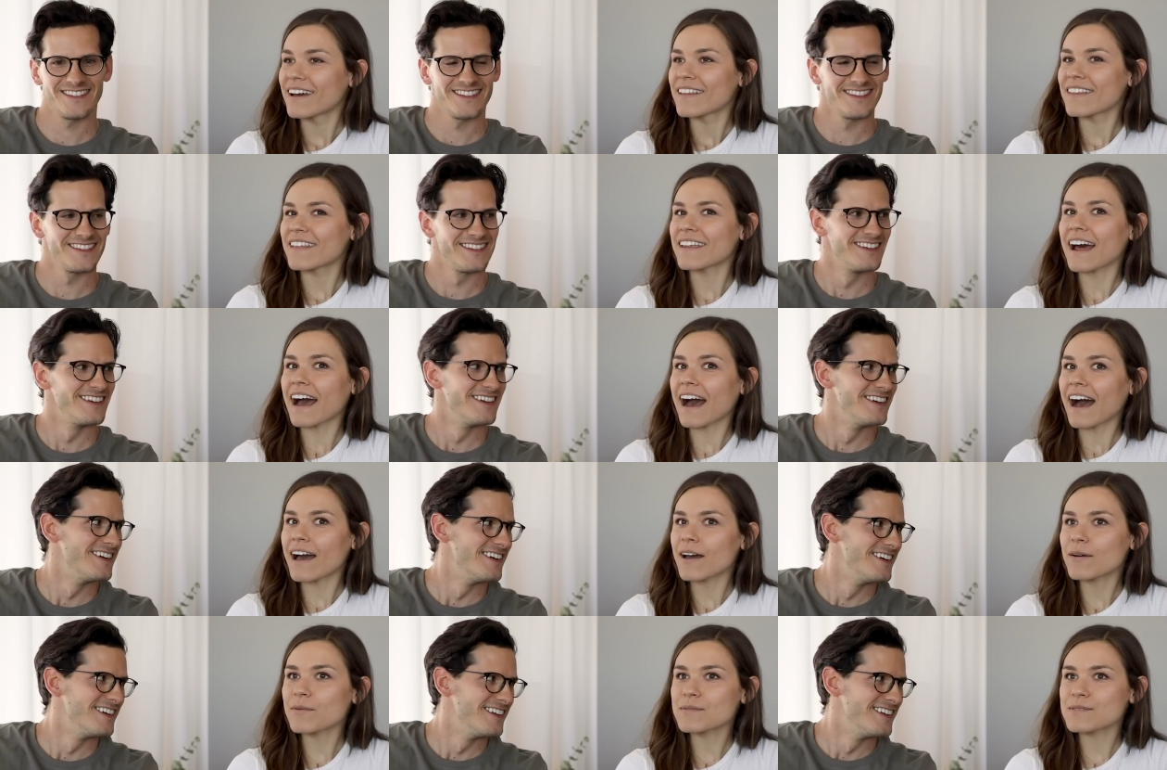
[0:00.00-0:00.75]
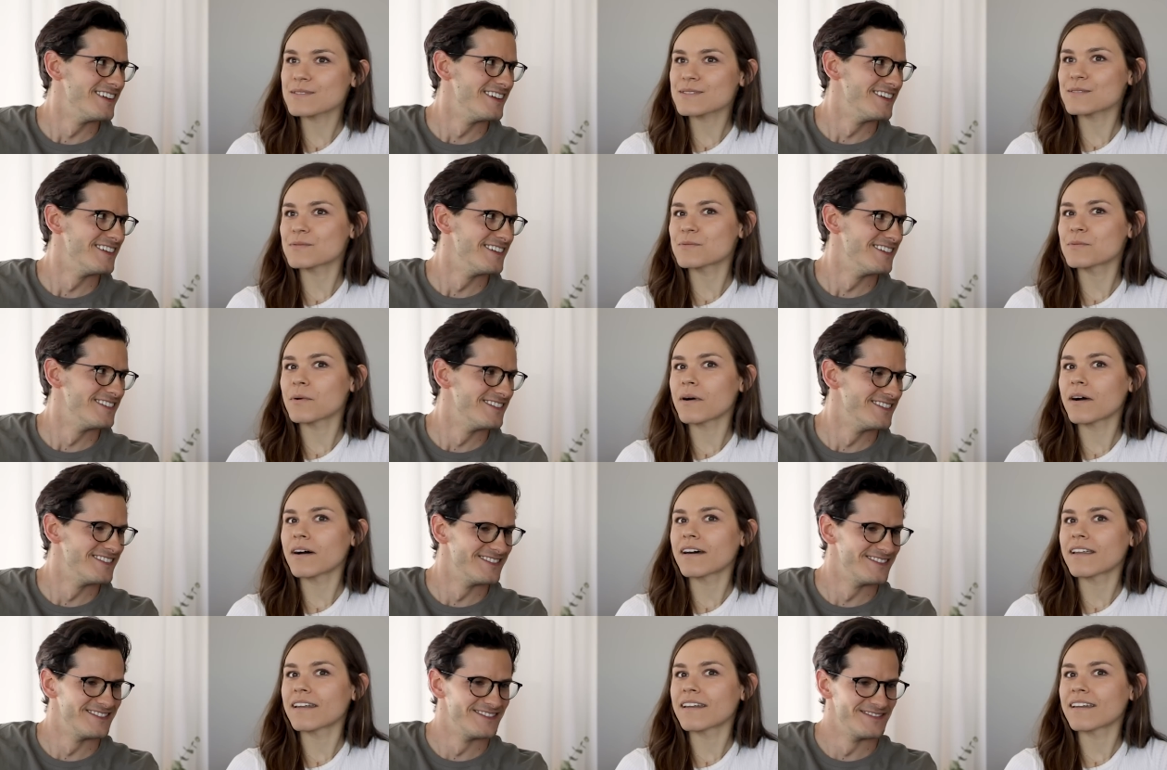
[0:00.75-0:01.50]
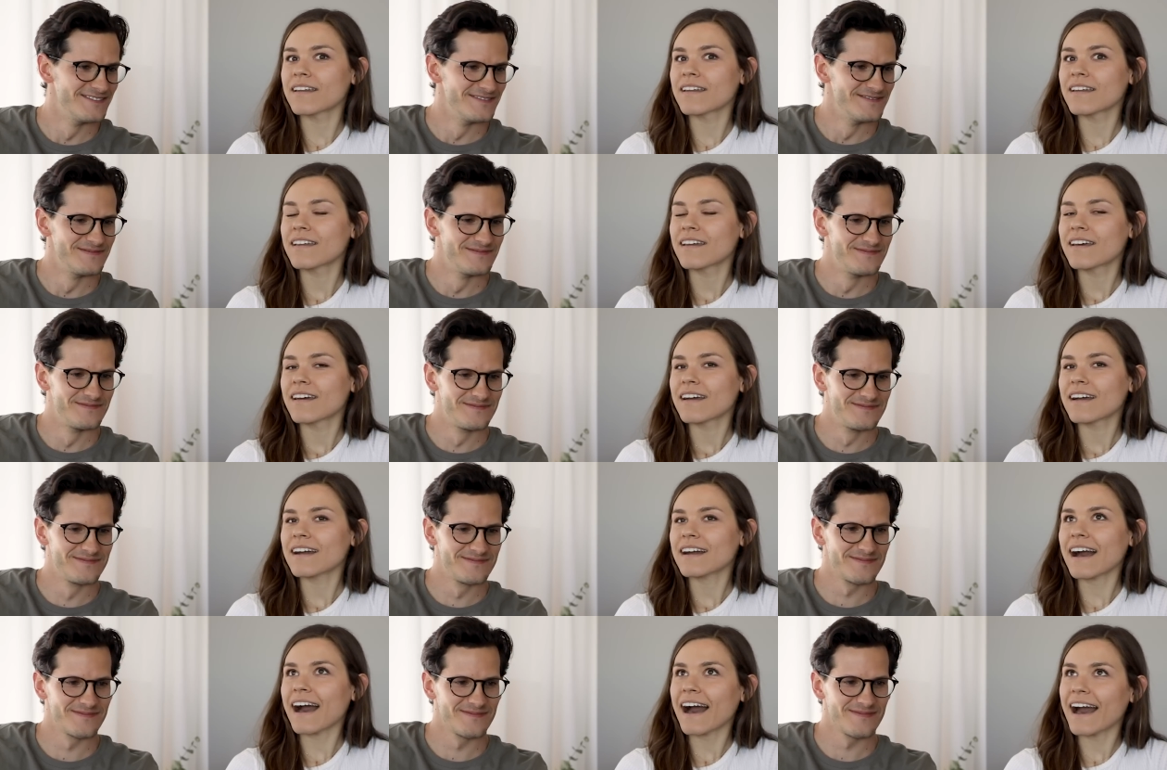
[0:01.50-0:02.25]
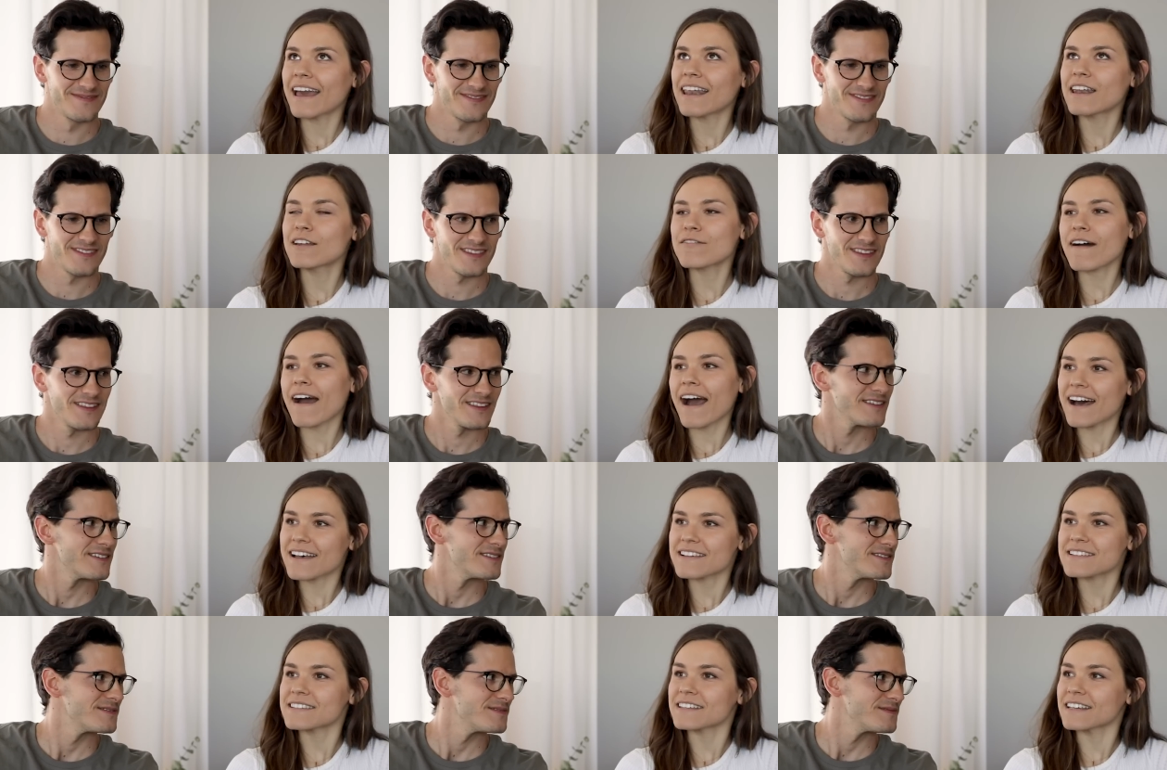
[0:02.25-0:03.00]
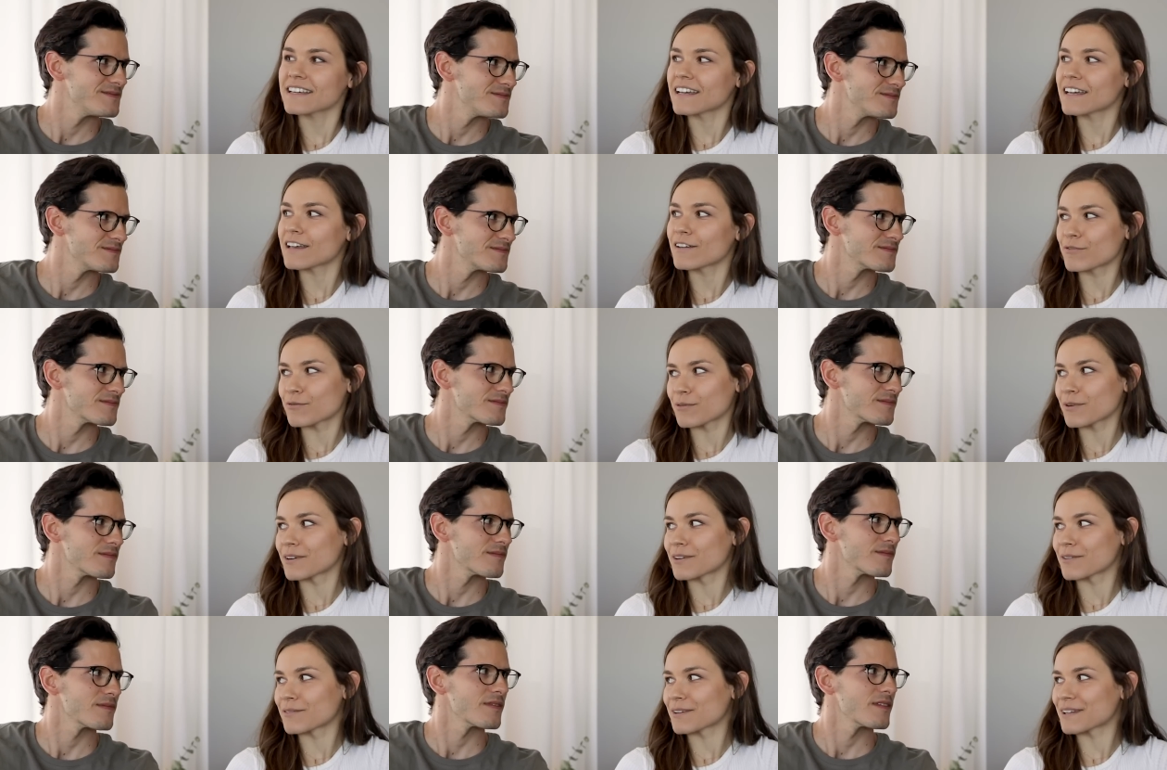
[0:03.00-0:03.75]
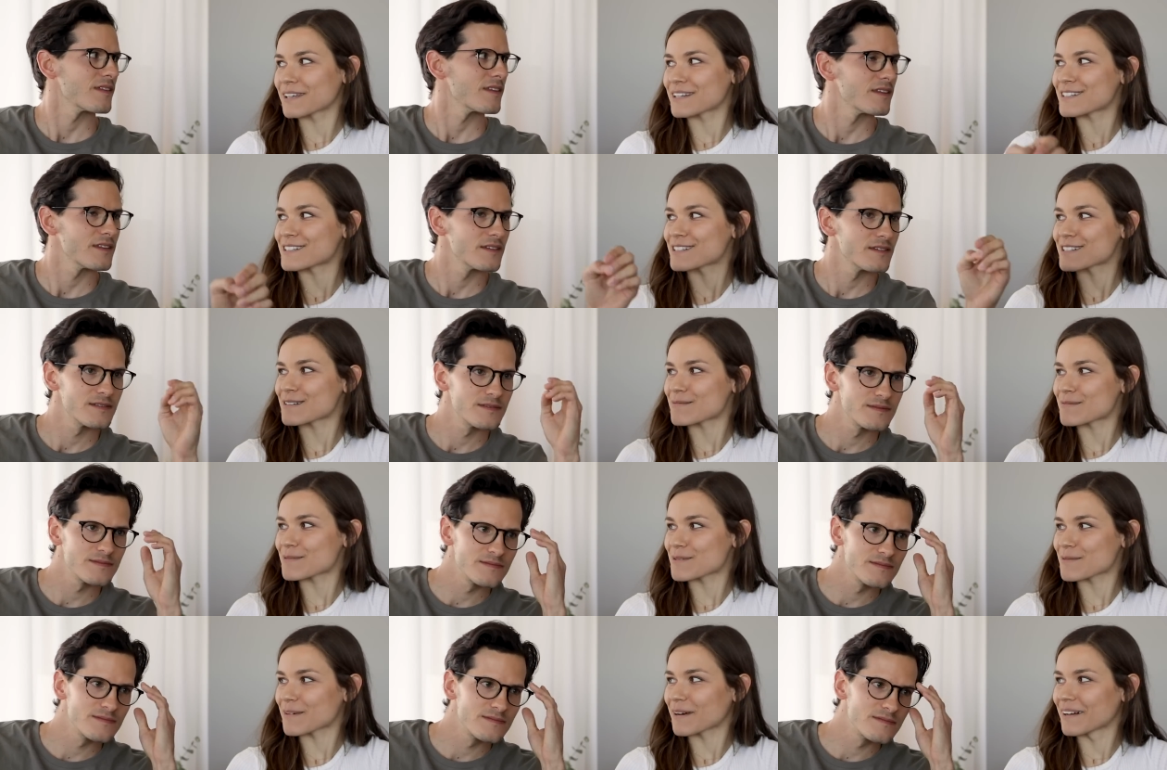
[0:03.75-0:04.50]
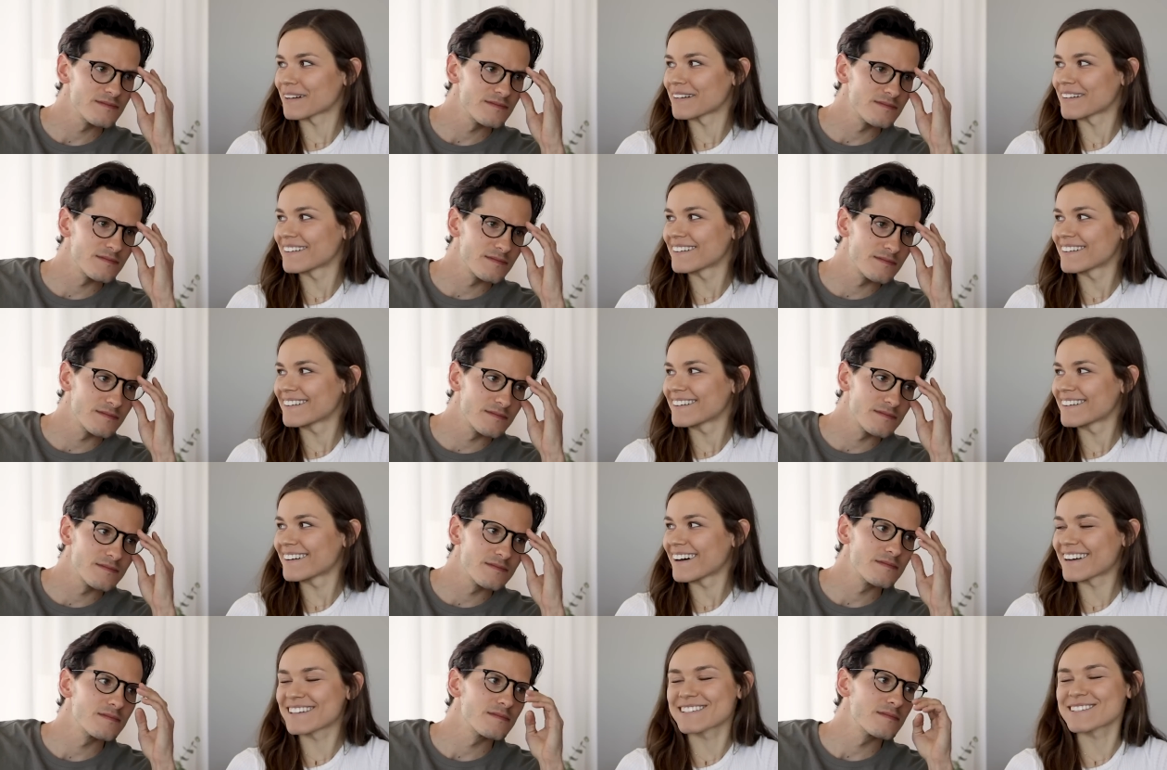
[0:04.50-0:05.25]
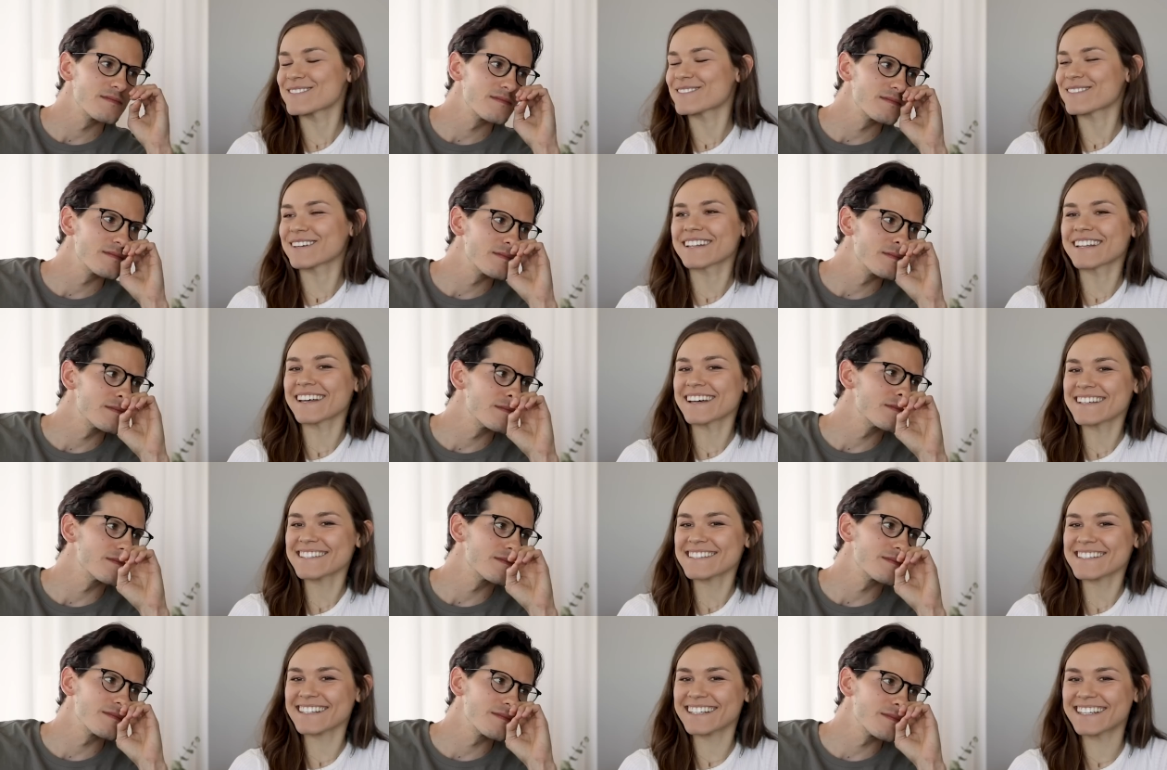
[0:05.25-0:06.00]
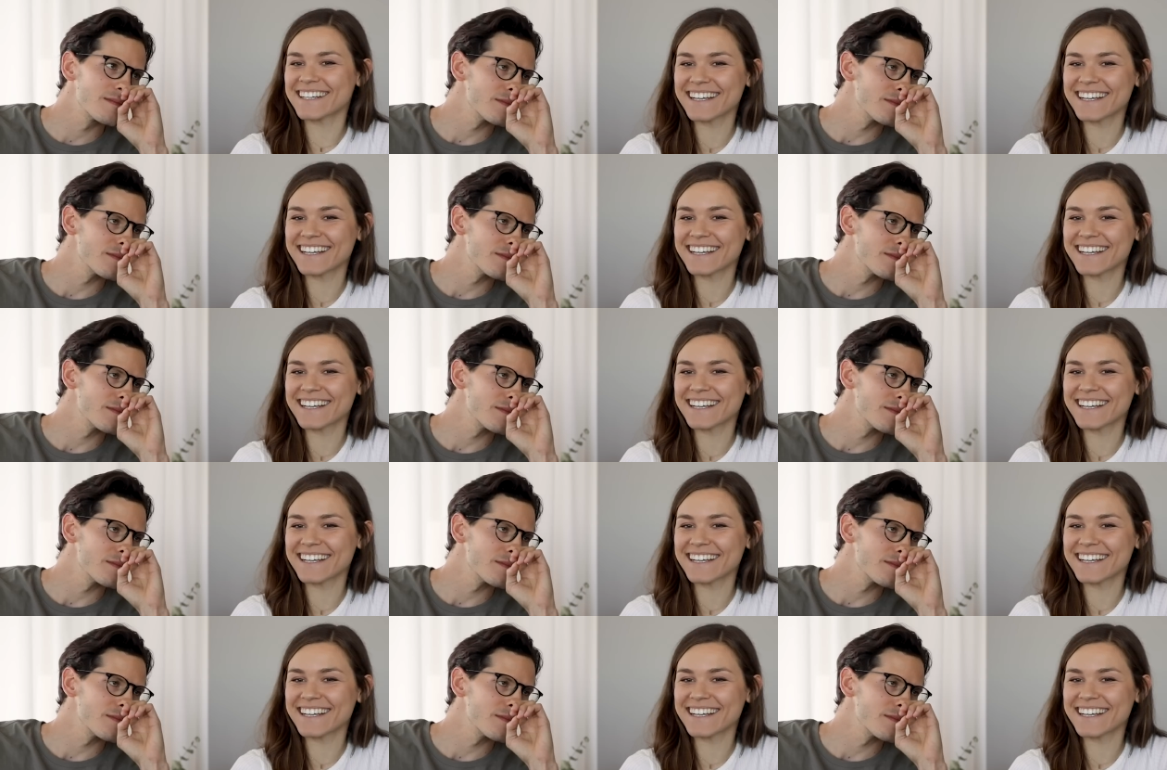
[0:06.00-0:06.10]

Speaker 1: that I was the one kind of asking if we're in a relationship as well. I just realized.